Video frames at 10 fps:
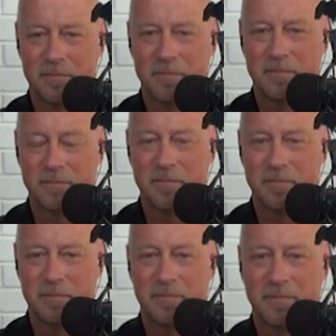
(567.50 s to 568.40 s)

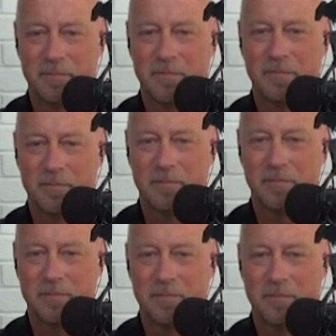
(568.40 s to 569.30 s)

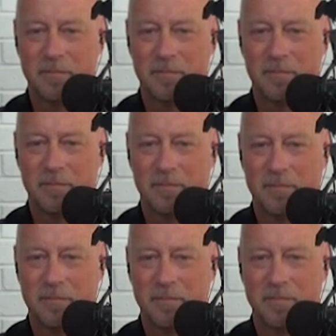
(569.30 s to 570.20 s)

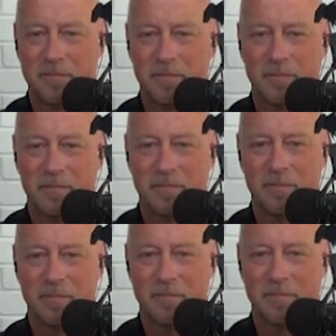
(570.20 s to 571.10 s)

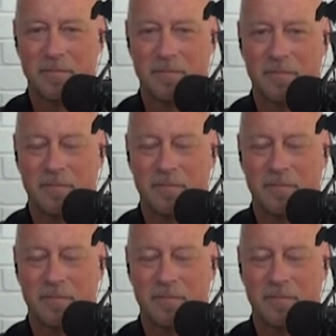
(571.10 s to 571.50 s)
[no speech]